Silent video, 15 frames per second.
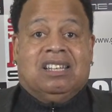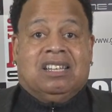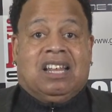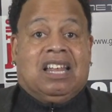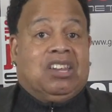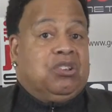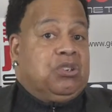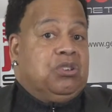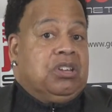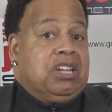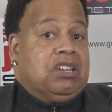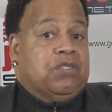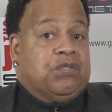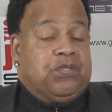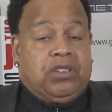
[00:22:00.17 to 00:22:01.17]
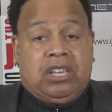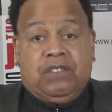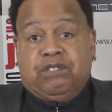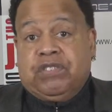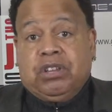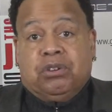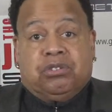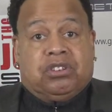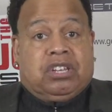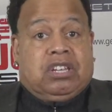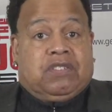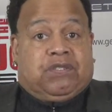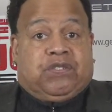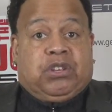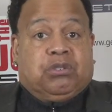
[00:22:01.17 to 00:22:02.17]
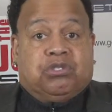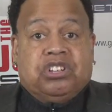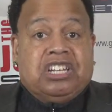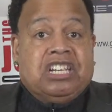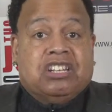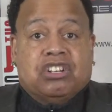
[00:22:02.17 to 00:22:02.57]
I know you need to, he feels the need to